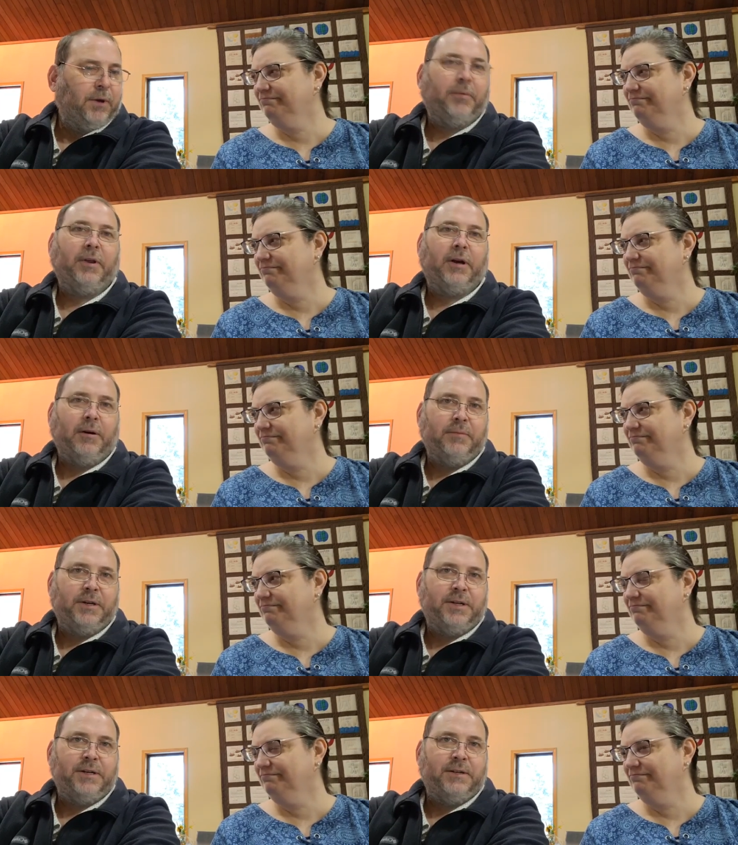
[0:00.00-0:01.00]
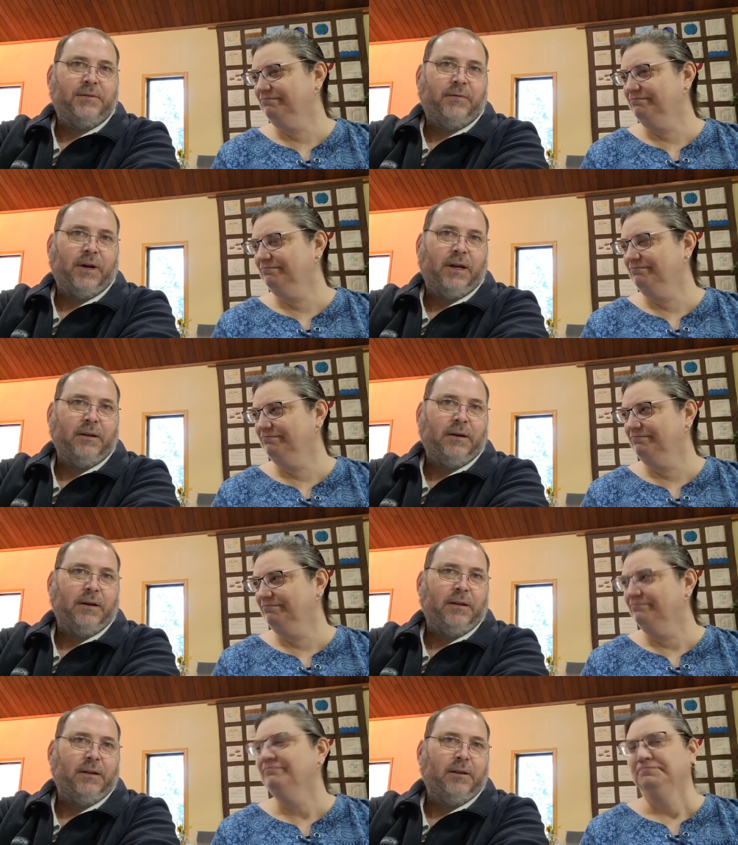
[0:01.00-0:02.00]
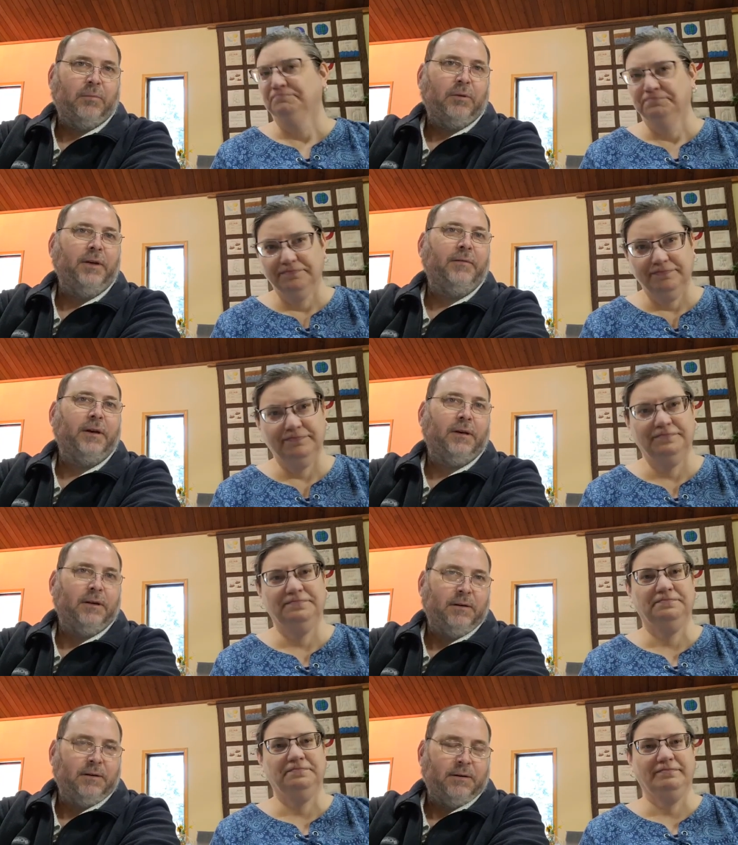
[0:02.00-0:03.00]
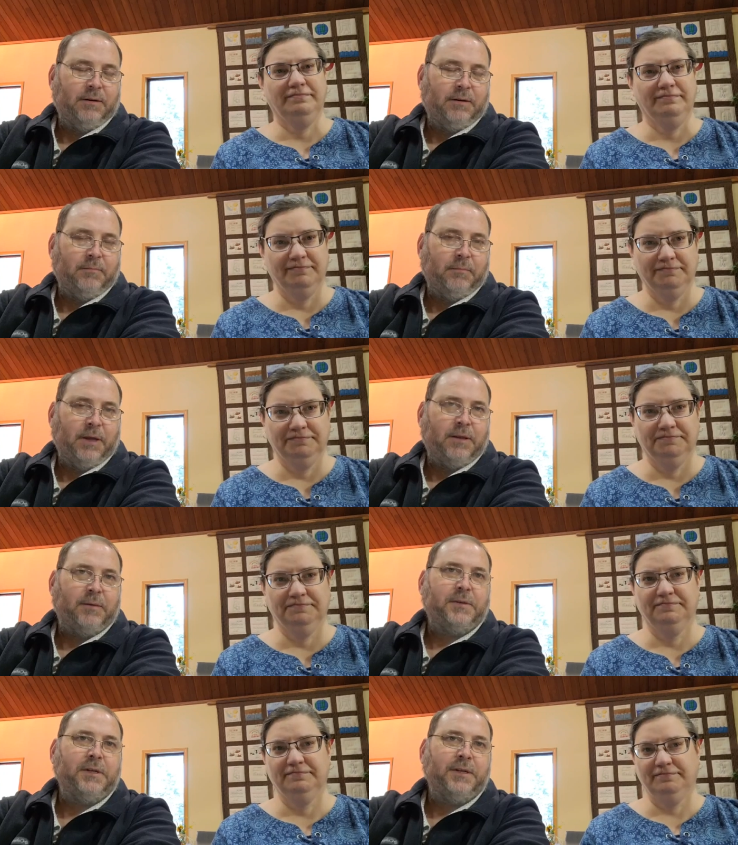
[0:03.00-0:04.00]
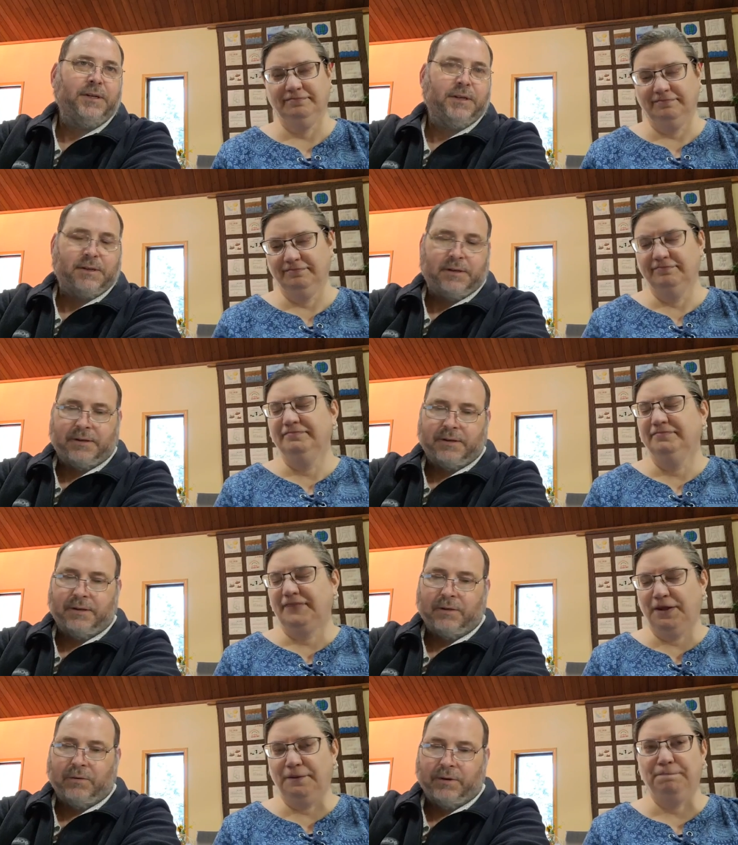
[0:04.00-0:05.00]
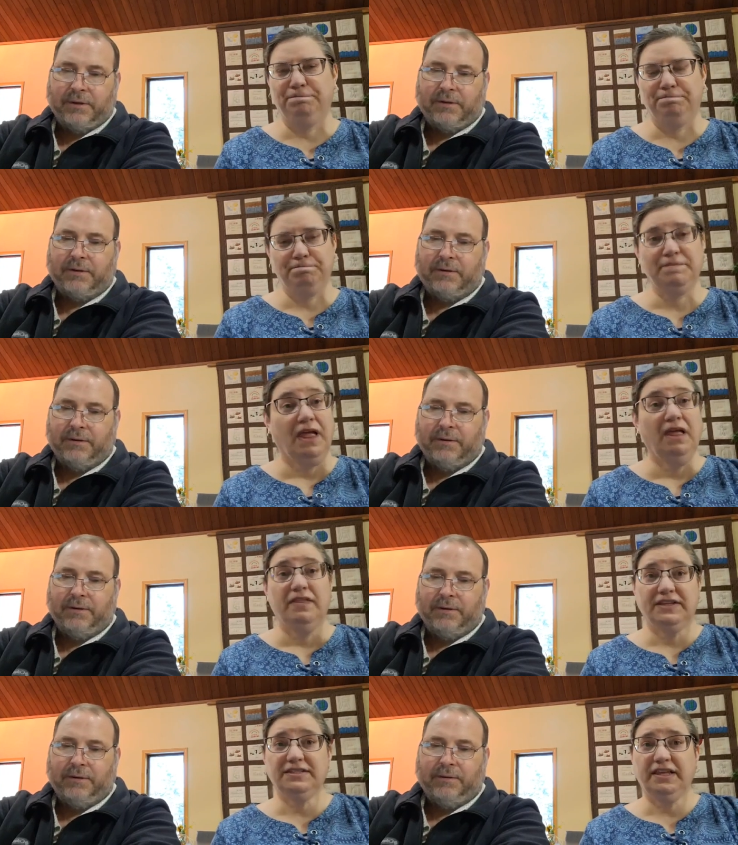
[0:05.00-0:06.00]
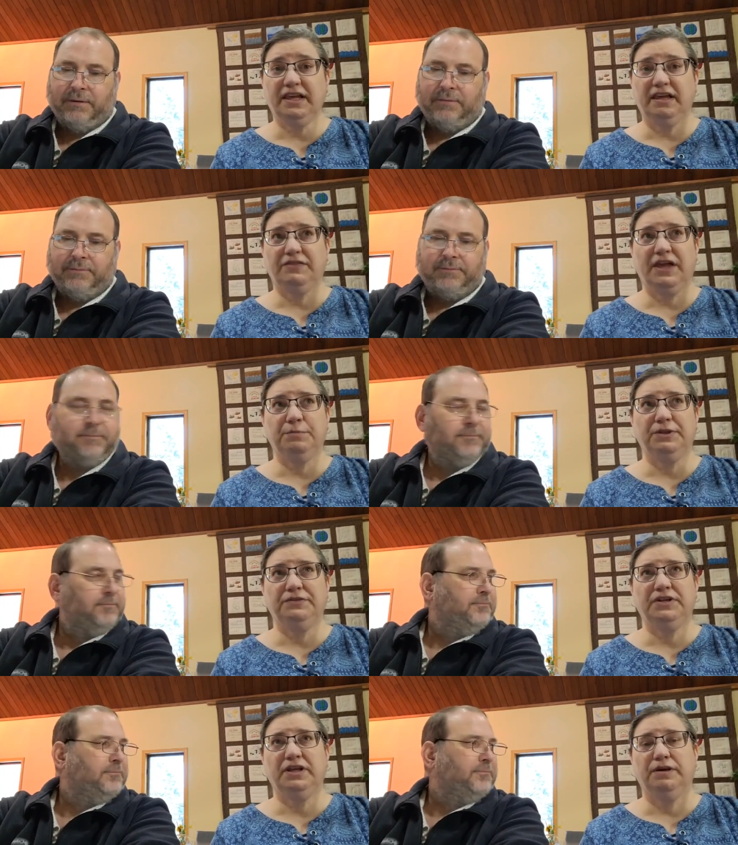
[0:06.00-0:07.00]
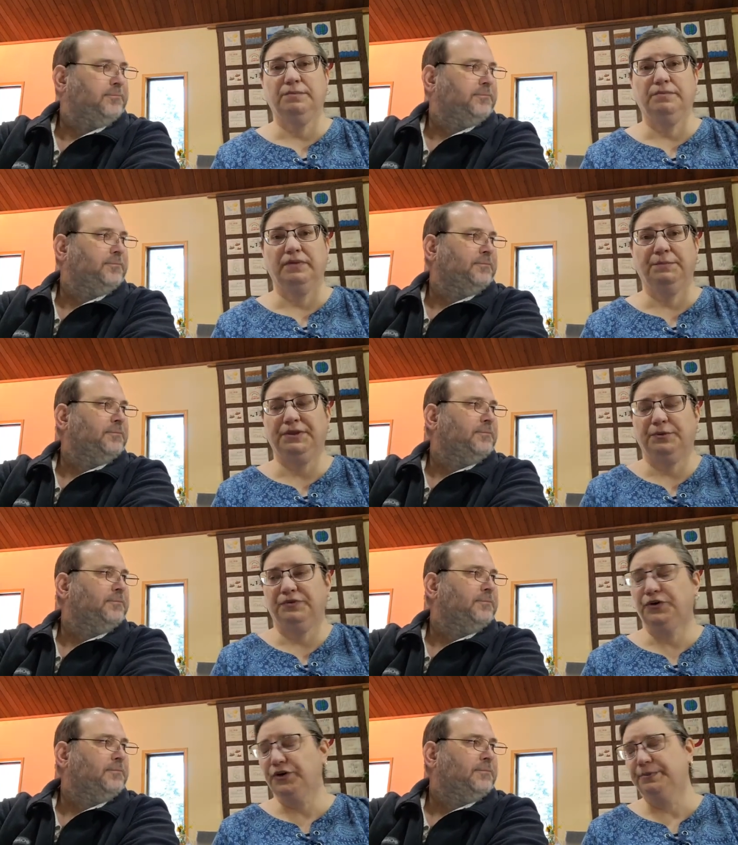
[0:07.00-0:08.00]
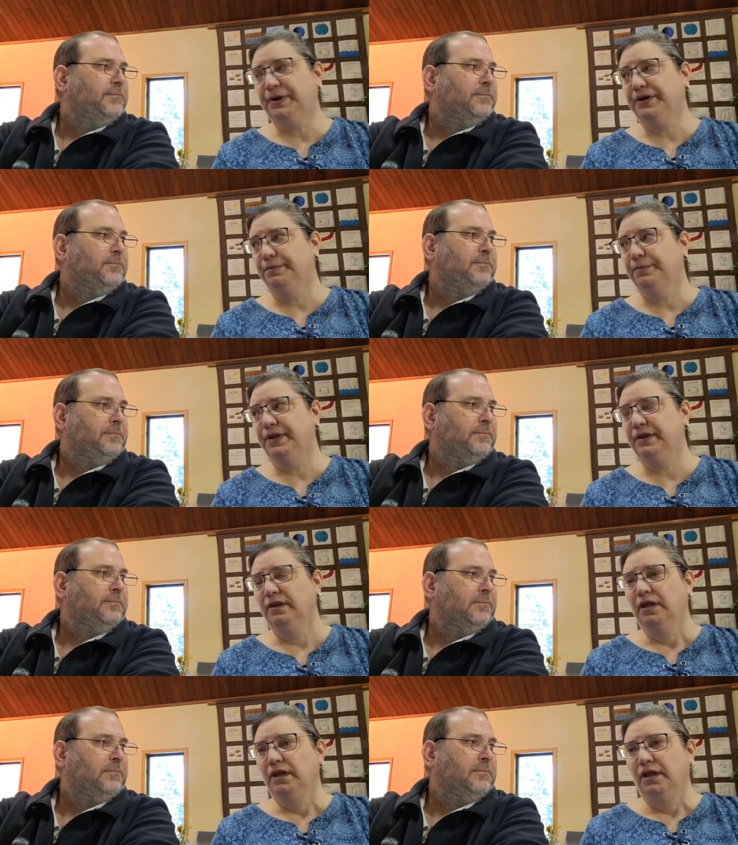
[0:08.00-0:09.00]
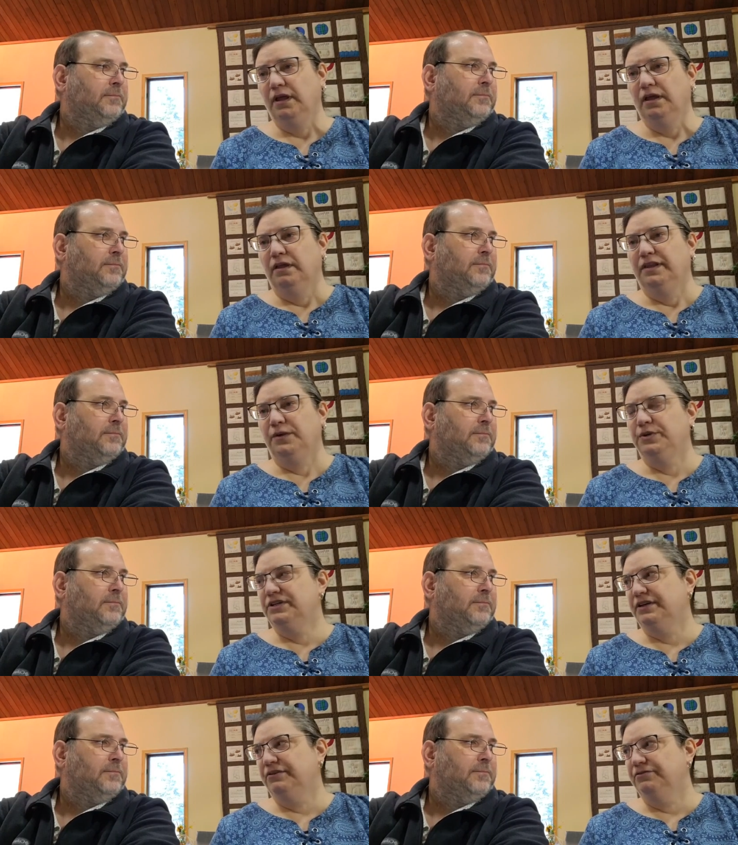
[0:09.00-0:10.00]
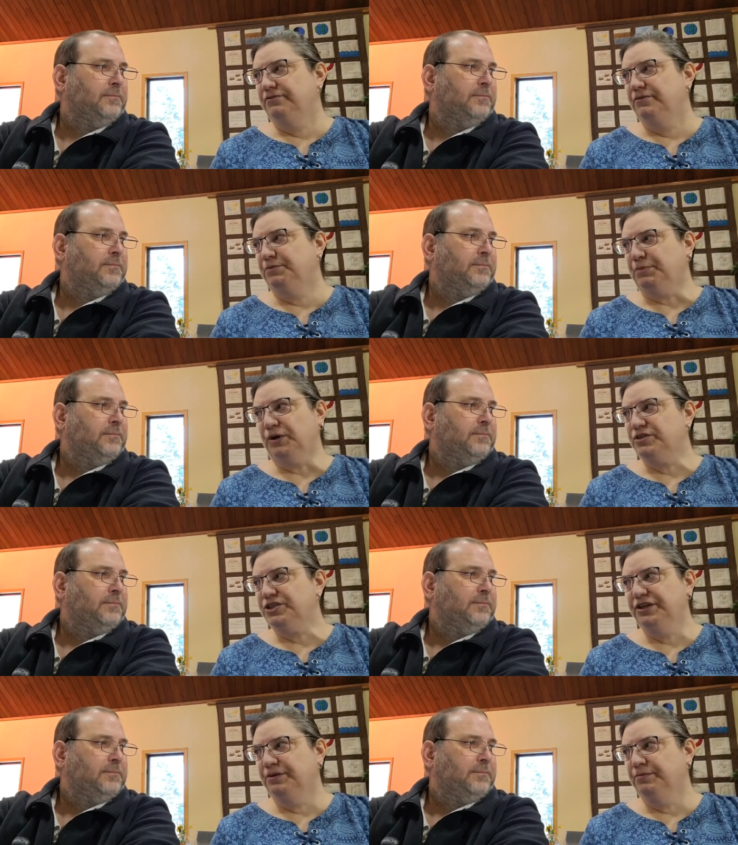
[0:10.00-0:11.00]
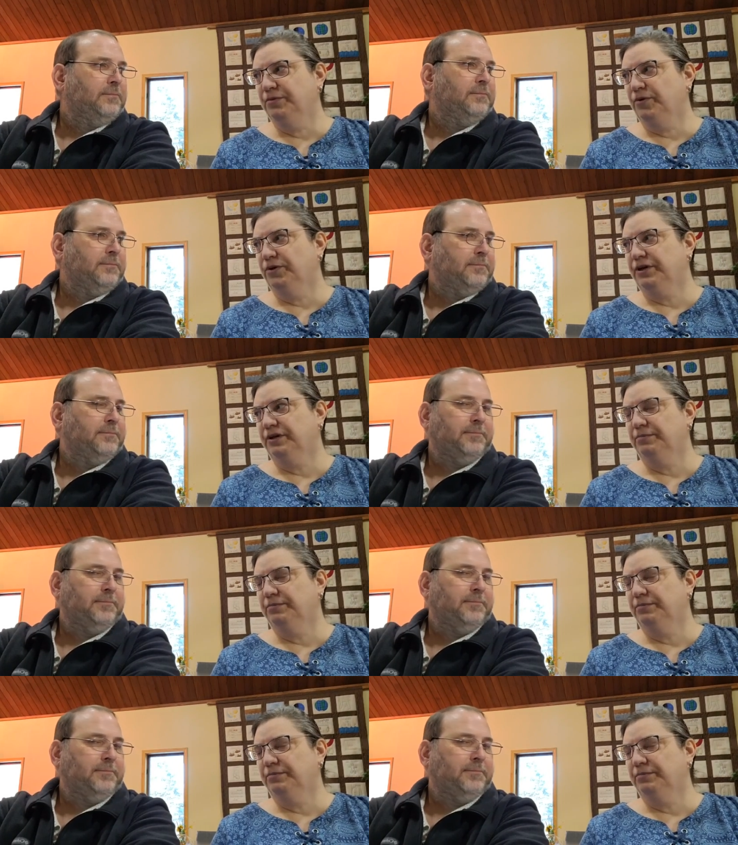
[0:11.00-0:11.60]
Speaker 1: people that come to Jesus for healing and believing mm -hmm. made them see Jesus. And yeah. so it's...
Speaker 2: That's the thing. If they hadn't believed in him, I mean, they would have heard about him, but they wouldn't have approached him or